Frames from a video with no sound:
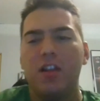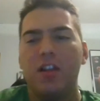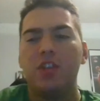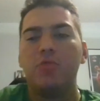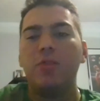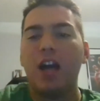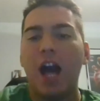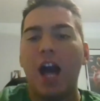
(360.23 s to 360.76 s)
let's
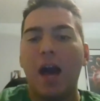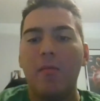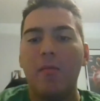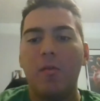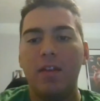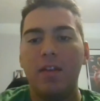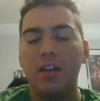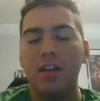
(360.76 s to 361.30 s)
recap
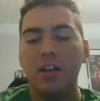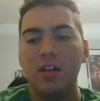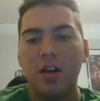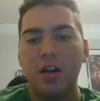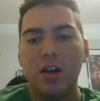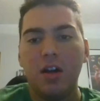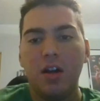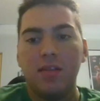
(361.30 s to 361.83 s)
of the Heat.
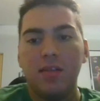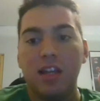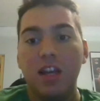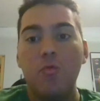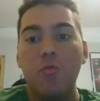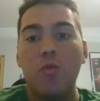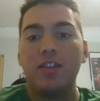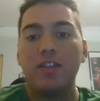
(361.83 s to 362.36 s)
The Heat
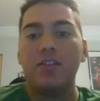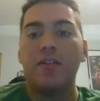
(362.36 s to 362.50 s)
went to the